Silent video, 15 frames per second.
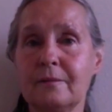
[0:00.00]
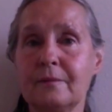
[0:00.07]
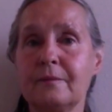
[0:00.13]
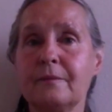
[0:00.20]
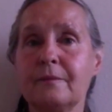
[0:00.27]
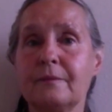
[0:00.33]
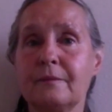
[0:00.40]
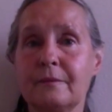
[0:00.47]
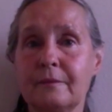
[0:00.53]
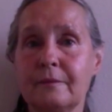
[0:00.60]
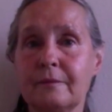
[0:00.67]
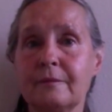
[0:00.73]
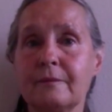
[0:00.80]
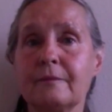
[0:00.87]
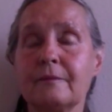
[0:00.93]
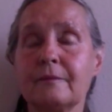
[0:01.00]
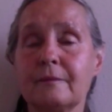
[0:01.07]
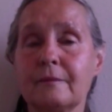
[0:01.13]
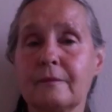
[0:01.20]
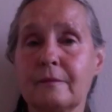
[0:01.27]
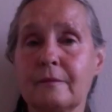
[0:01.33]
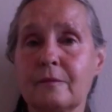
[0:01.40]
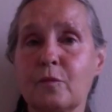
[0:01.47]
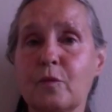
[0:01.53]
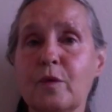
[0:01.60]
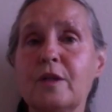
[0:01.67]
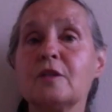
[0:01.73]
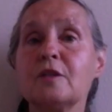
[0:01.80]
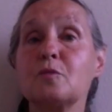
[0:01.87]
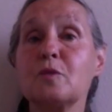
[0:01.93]

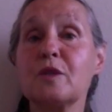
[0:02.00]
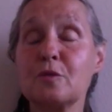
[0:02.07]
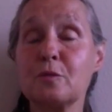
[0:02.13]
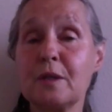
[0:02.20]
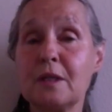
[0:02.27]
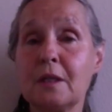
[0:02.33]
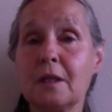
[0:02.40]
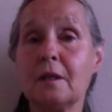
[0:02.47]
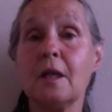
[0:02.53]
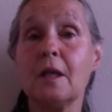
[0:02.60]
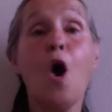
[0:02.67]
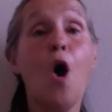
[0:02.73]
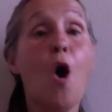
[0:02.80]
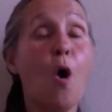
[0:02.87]
We just wish we didn't.